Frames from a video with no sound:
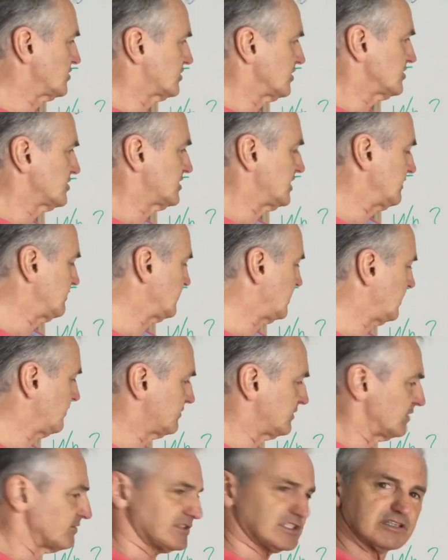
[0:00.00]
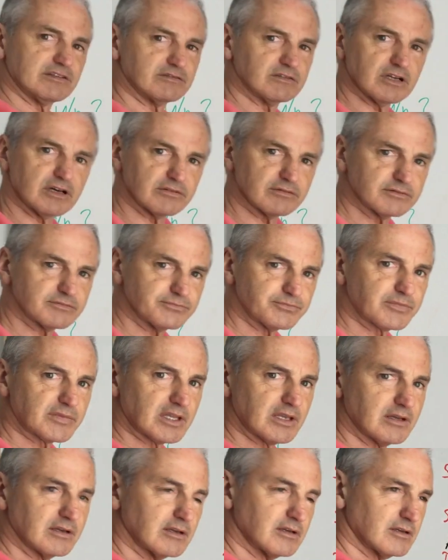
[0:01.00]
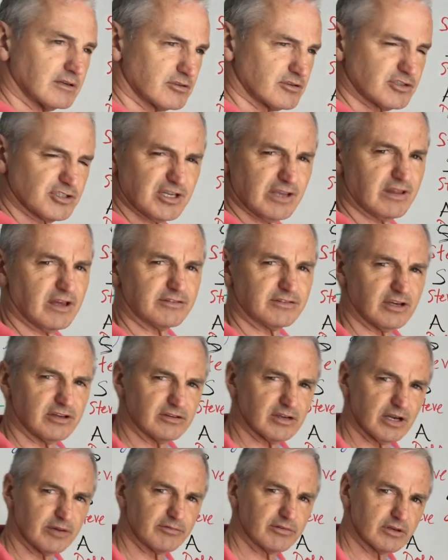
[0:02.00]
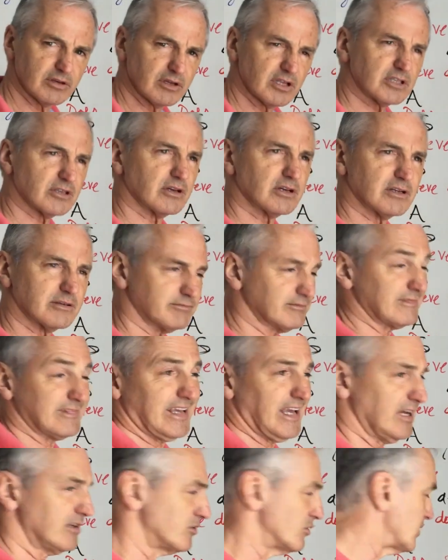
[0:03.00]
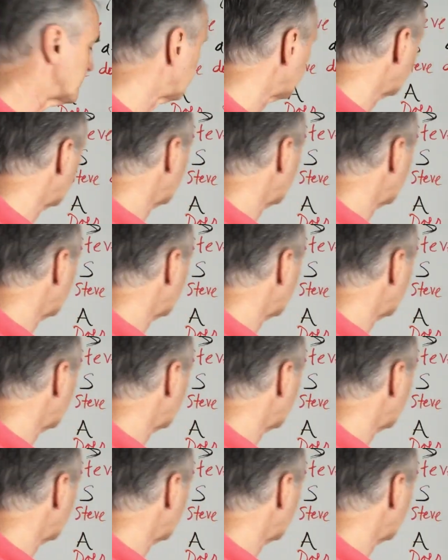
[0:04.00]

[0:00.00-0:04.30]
Does Steve love? Does Steve love? Say that 10 times. Can't do it.